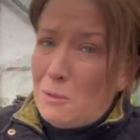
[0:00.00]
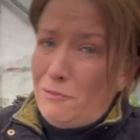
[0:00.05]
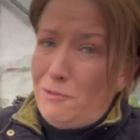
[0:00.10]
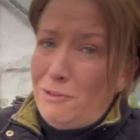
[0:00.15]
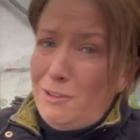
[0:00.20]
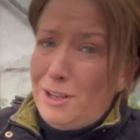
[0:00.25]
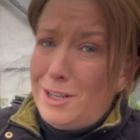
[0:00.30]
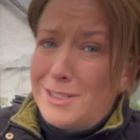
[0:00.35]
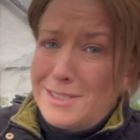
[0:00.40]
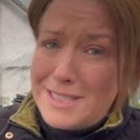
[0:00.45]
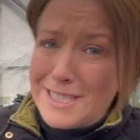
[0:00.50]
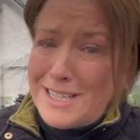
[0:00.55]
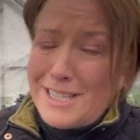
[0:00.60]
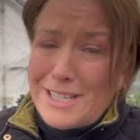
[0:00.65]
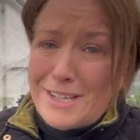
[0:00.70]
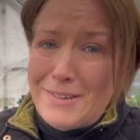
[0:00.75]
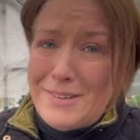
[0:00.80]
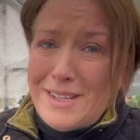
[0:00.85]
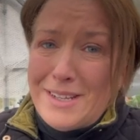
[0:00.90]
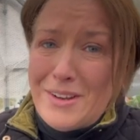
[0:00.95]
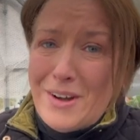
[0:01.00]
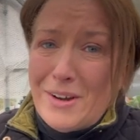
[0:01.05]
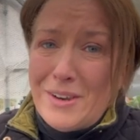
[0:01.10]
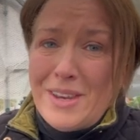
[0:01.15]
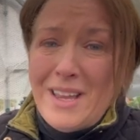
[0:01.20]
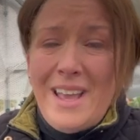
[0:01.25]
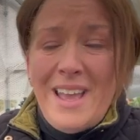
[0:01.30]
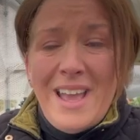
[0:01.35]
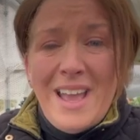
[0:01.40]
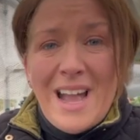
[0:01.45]
flooding going on,
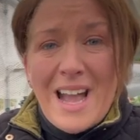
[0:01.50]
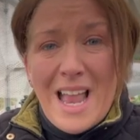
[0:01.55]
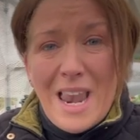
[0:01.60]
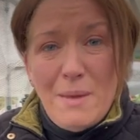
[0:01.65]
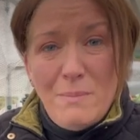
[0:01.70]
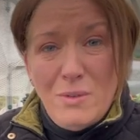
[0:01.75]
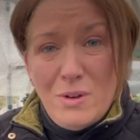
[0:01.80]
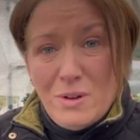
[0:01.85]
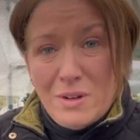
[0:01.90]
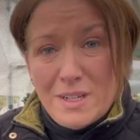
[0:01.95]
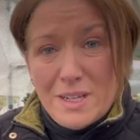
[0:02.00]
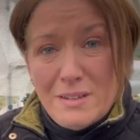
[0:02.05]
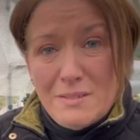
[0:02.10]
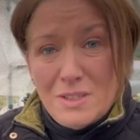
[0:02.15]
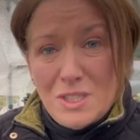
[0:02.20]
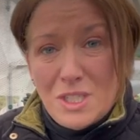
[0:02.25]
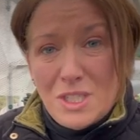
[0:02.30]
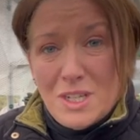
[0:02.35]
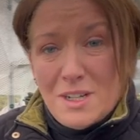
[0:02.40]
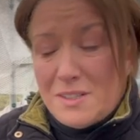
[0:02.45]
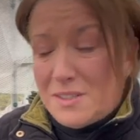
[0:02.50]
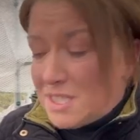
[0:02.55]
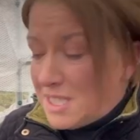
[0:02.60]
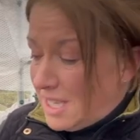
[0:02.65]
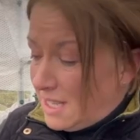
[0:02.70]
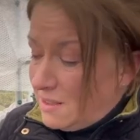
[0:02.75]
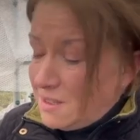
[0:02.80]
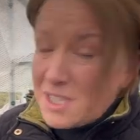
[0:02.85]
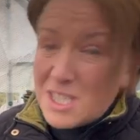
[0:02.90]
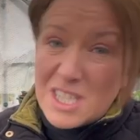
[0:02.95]
and I'm not going to chance
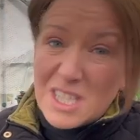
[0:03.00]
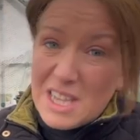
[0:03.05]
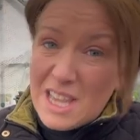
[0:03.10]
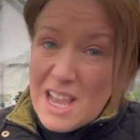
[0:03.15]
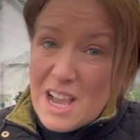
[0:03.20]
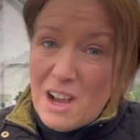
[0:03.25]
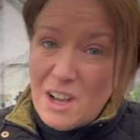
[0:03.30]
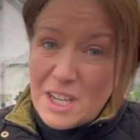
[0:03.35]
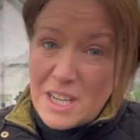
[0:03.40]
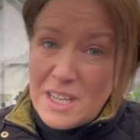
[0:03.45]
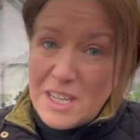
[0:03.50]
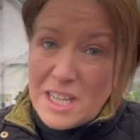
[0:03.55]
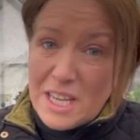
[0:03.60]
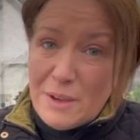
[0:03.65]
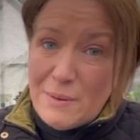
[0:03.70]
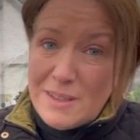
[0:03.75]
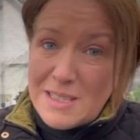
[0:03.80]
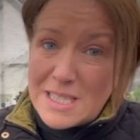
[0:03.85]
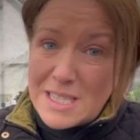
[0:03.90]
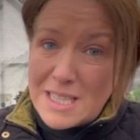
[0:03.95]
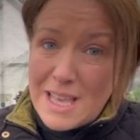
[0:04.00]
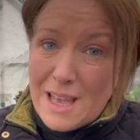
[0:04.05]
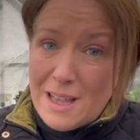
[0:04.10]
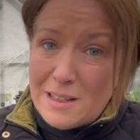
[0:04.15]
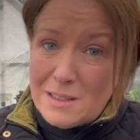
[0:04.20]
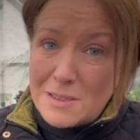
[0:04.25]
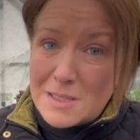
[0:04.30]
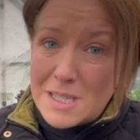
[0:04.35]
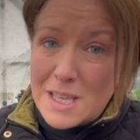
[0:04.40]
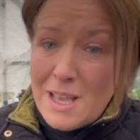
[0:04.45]
it, so they are going to go in
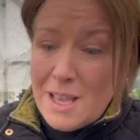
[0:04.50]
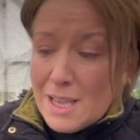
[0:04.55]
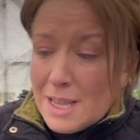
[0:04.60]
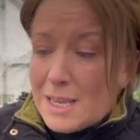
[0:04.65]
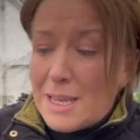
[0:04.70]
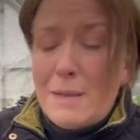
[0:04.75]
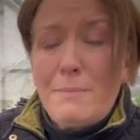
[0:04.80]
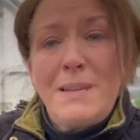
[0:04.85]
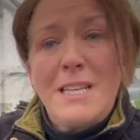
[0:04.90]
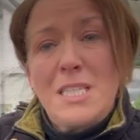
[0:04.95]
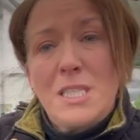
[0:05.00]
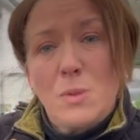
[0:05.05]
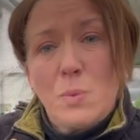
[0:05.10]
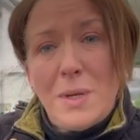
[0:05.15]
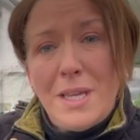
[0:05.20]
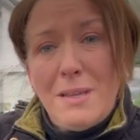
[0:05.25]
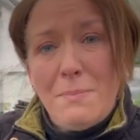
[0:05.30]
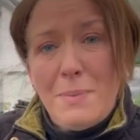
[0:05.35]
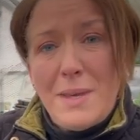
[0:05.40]
cells. Now, my sweet